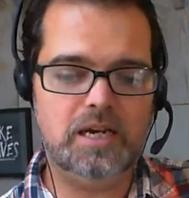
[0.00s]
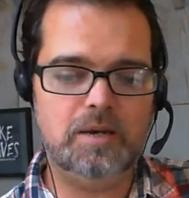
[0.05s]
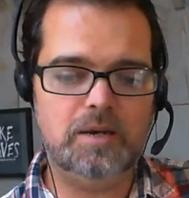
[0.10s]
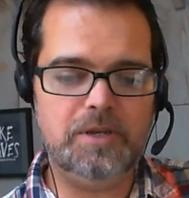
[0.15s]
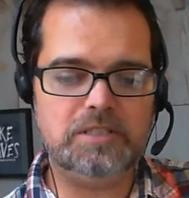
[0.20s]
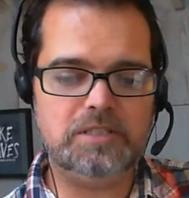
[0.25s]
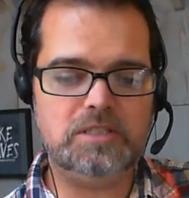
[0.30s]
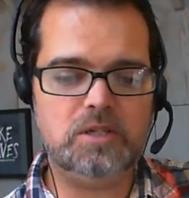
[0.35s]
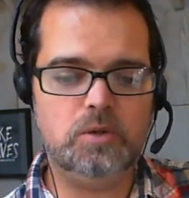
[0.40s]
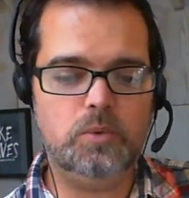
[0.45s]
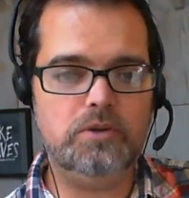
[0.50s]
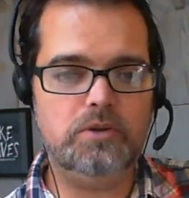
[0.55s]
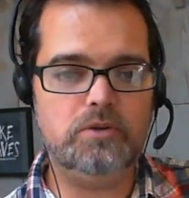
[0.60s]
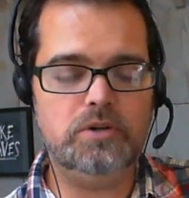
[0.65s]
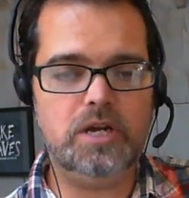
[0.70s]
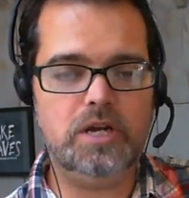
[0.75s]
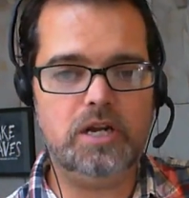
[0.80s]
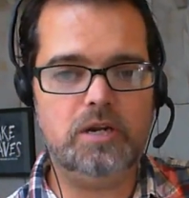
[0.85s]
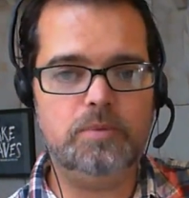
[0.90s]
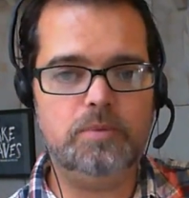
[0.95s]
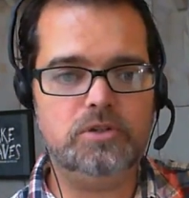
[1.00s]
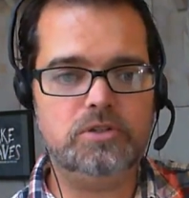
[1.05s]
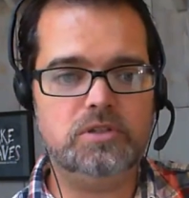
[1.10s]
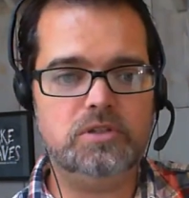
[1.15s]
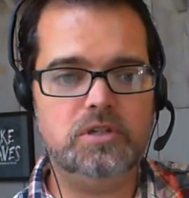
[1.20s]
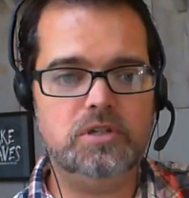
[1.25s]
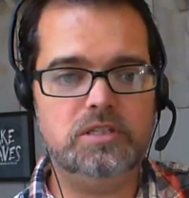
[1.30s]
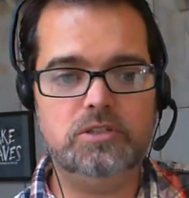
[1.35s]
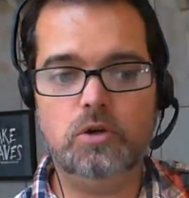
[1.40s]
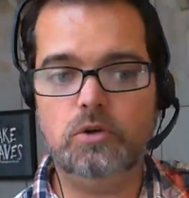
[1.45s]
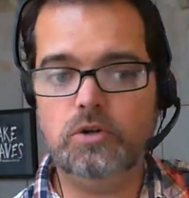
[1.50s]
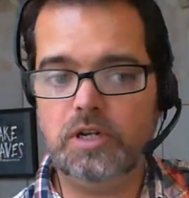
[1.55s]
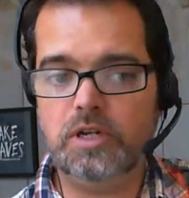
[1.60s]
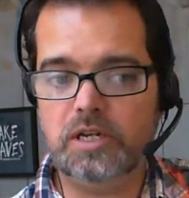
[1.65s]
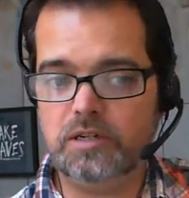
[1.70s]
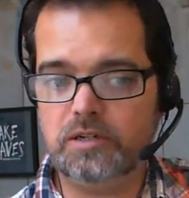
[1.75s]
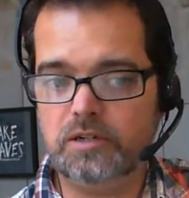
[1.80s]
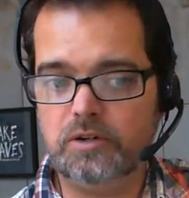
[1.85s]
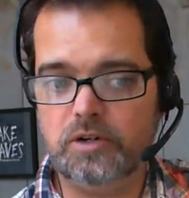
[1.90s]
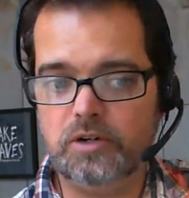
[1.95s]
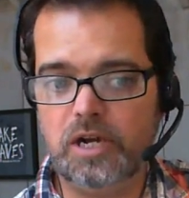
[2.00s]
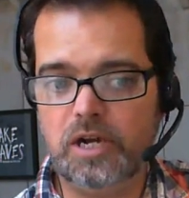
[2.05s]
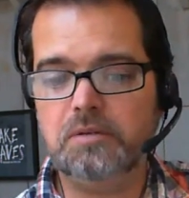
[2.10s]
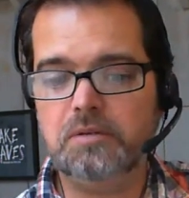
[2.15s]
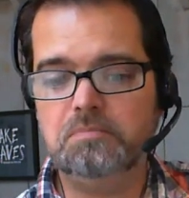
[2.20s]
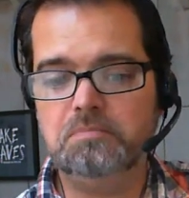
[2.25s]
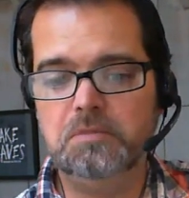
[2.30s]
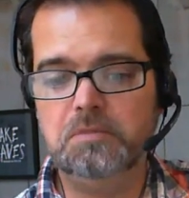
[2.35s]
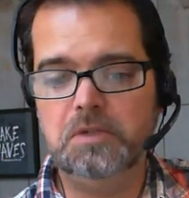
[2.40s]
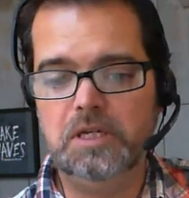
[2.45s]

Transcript: based on whether or not a person has donated or not.